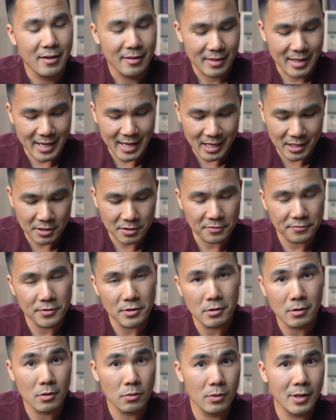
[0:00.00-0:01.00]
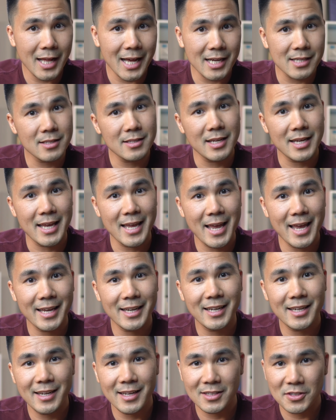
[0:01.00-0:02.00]
The interviewer will ask a
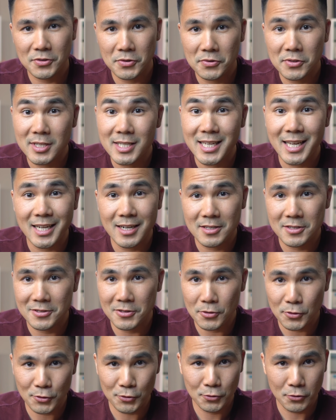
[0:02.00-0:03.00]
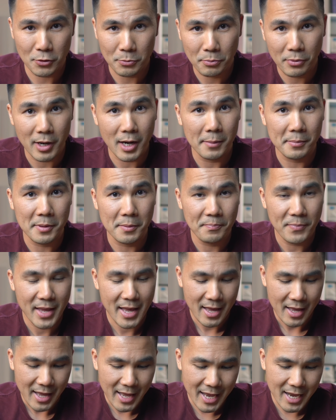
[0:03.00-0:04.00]
candidate to design a solution to a problem,
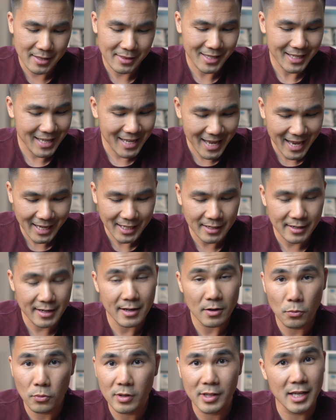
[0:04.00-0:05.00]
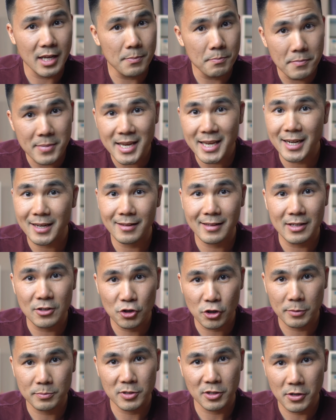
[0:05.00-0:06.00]
and the candidate will immediately jump to